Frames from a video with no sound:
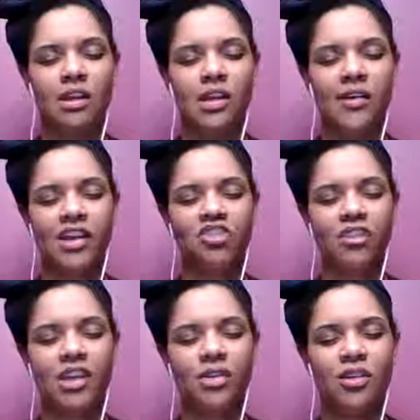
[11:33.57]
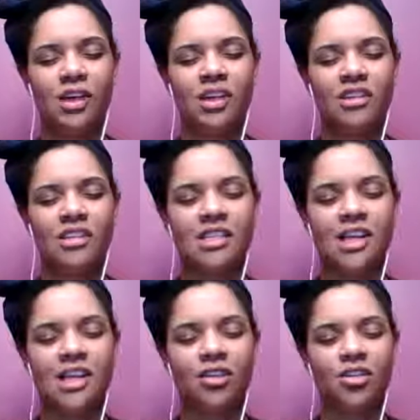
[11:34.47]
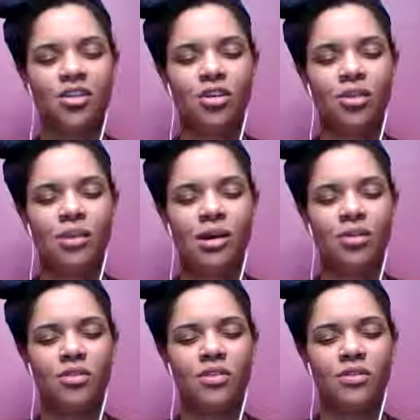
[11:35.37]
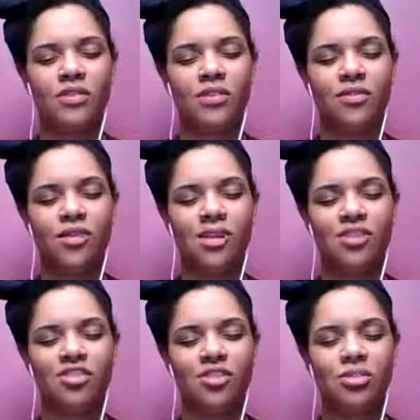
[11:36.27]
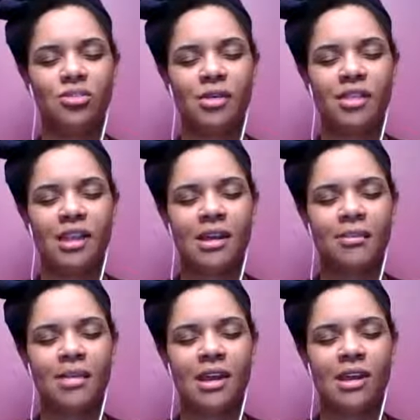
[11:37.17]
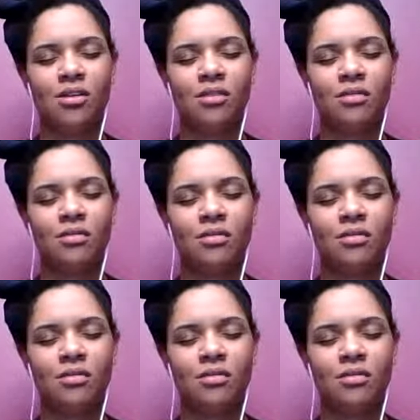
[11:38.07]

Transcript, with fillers: direction that you'd like to take or know about, feel free to bring that up now.